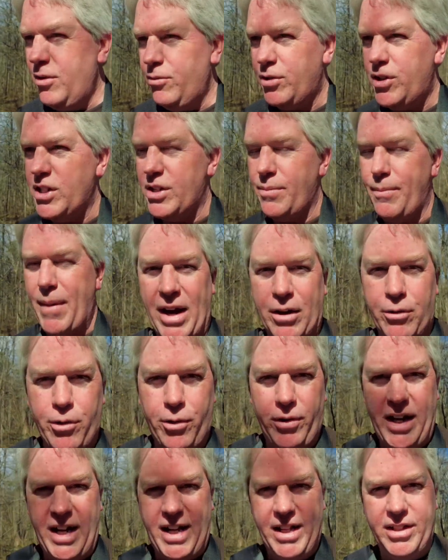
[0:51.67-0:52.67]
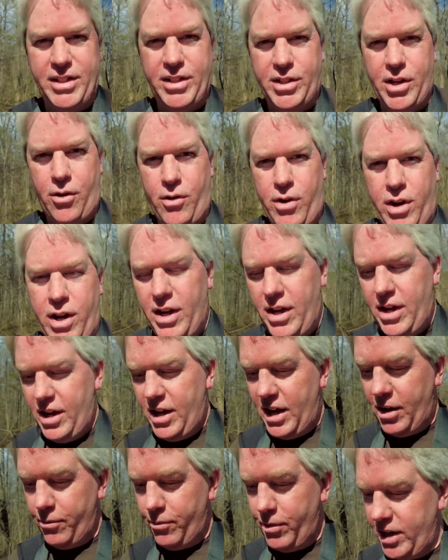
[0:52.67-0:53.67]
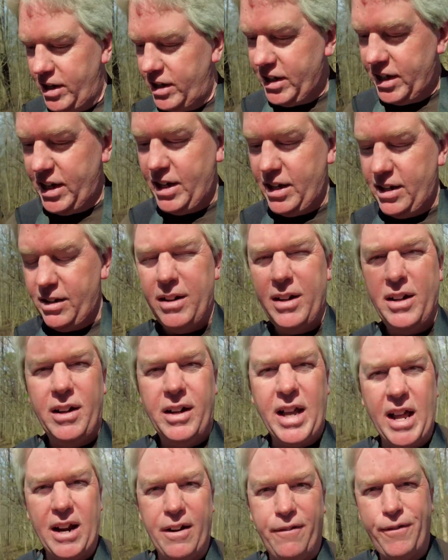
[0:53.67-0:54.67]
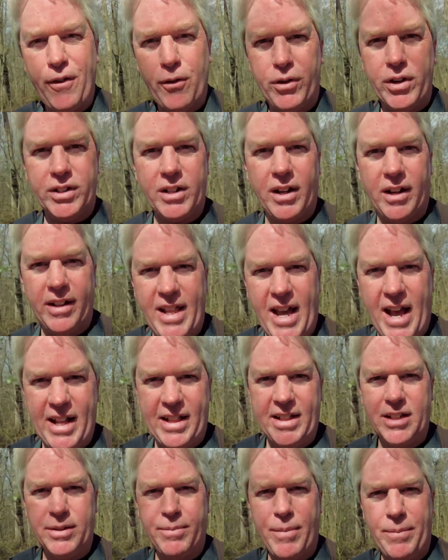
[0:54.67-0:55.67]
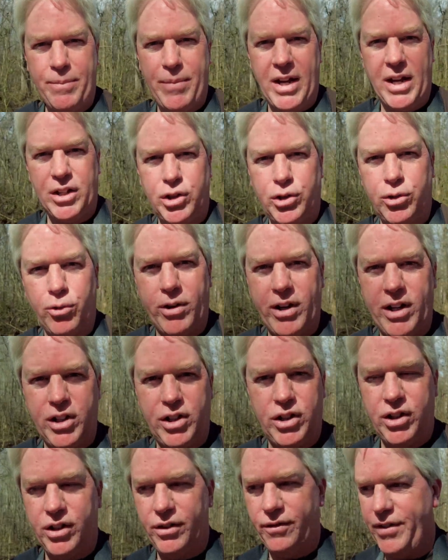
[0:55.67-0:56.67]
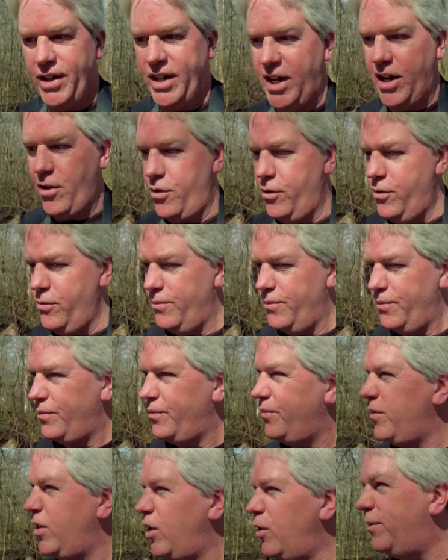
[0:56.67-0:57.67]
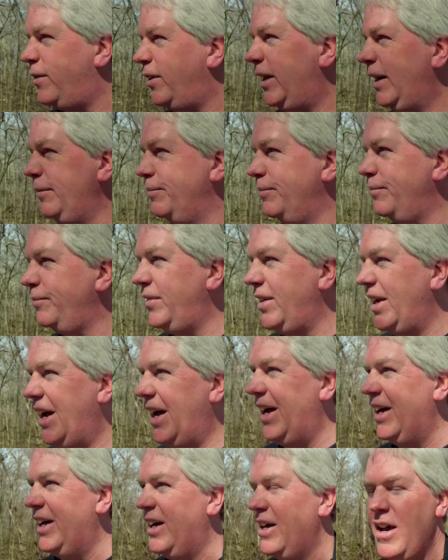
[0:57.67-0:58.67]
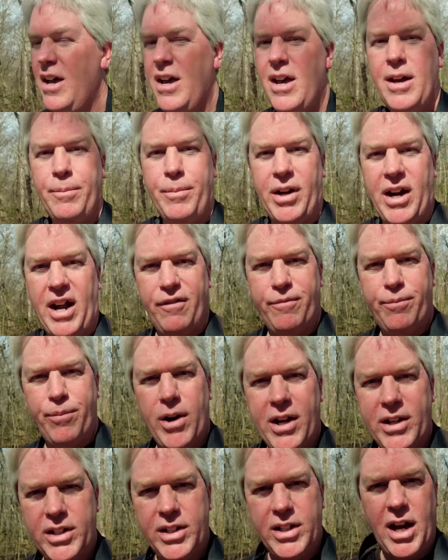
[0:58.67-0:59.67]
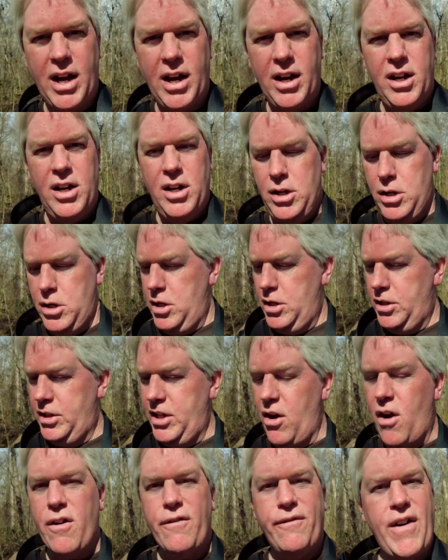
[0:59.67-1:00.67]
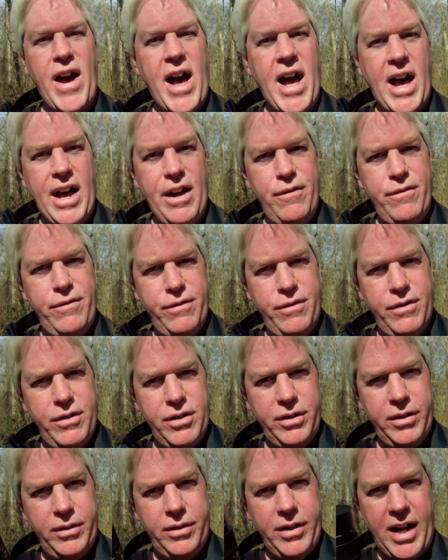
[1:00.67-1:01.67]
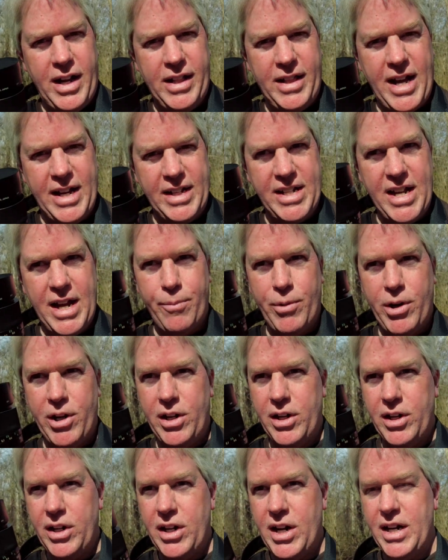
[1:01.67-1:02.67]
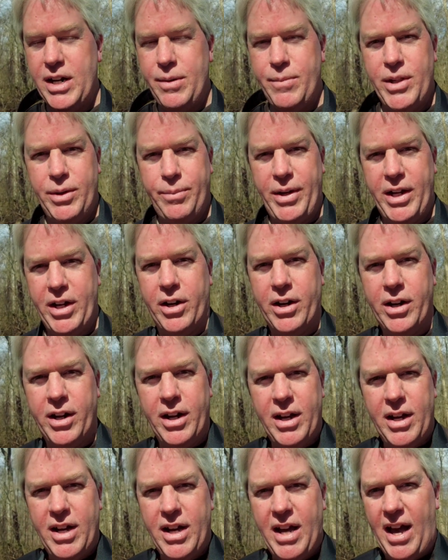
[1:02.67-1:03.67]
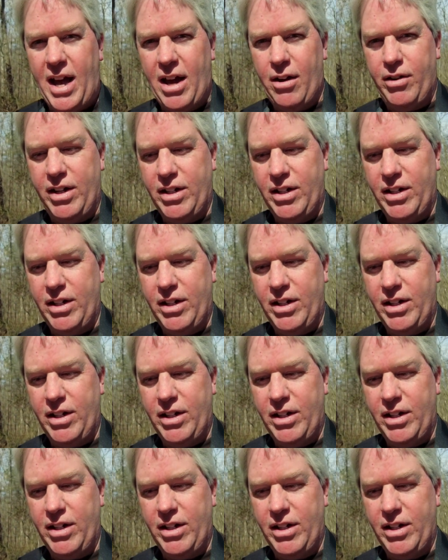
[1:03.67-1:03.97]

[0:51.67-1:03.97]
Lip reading: which is a macro lens. So I wanted to kind of focus on that. This might be a shortish video, hopefully. But I've brought the R5 and that Tamron 90mm out